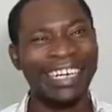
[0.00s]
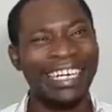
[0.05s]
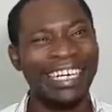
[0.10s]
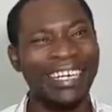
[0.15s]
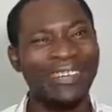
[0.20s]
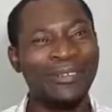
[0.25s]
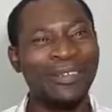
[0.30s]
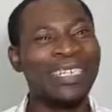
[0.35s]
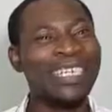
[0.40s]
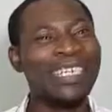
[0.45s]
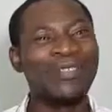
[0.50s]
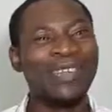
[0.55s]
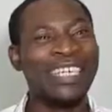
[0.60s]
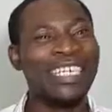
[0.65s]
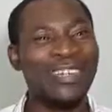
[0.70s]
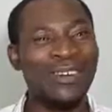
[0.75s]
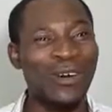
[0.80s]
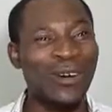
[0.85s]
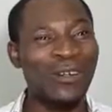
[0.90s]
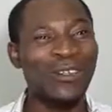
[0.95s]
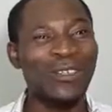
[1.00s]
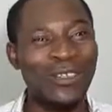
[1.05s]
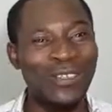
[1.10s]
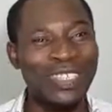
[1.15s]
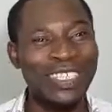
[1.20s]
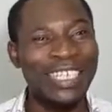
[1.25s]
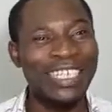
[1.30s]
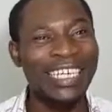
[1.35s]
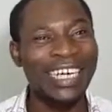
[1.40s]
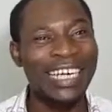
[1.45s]
Whenever they call you to
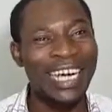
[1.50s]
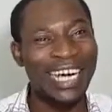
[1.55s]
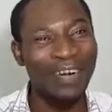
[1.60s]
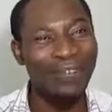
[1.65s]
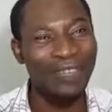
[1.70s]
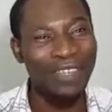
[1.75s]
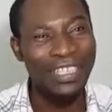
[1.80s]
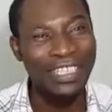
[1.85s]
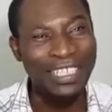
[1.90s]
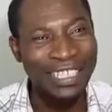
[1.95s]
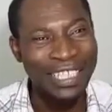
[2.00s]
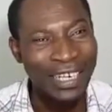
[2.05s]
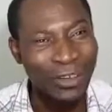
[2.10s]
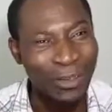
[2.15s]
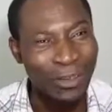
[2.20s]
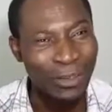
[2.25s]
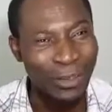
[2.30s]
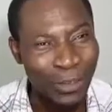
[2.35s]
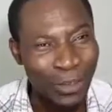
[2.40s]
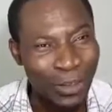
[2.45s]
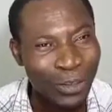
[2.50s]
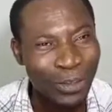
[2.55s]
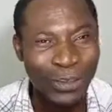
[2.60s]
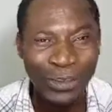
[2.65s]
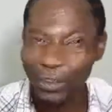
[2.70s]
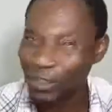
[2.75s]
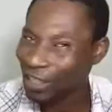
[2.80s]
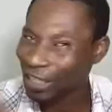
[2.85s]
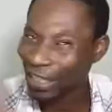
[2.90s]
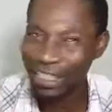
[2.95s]
say that I have this thing I want to show you, you
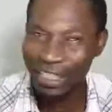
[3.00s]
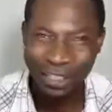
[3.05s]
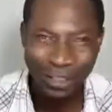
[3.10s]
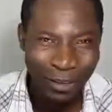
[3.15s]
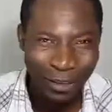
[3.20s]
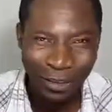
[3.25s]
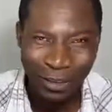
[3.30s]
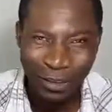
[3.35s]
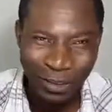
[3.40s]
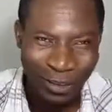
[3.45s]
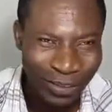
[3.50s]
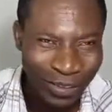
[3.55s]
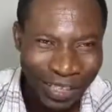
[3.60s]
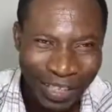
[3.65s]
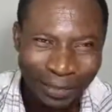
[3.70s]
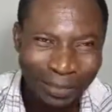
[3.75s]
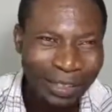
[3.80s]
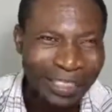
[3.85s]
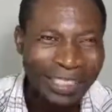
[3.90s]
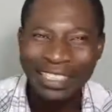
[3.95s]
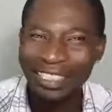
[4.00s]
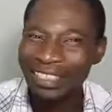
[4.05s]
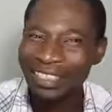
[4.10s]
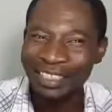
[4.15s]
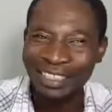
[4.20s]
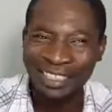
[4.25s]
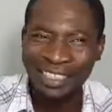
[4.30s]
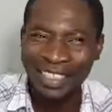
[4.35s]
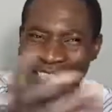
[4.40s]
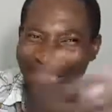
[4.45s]
know that is not true. I mean,
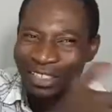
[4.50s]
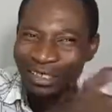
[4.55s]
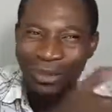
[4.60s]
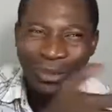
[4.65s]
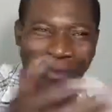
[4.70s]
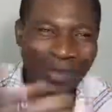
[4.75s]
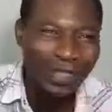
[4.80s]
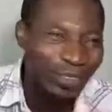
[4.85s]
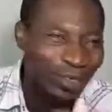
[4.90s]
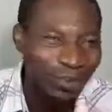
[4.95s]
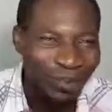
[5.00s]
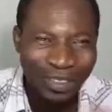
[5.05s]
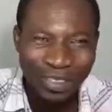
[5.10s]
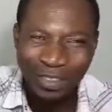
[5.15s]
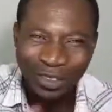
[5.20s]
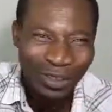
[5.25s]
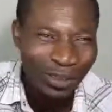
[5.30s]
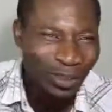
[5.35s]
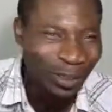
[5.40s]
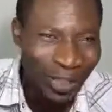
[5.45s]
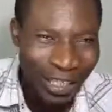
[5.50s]
there's always something somewhere.